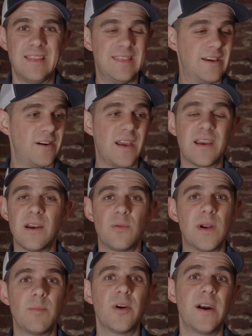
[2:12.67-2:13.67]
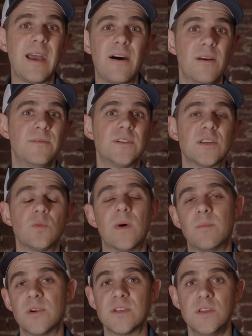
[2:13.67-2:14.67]
they're not gonna wanna put it out if it's just
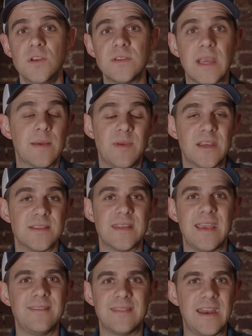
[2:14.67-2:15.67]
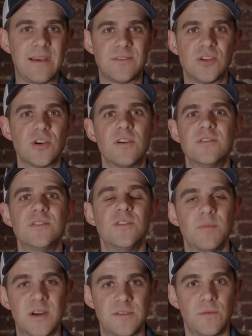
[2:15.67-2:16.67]
one person using it because they'd have to charge you
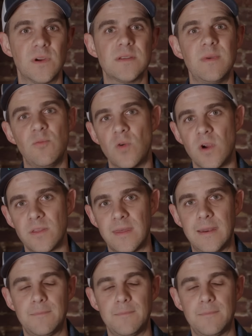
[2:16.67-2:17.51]
too much for it to be worth it.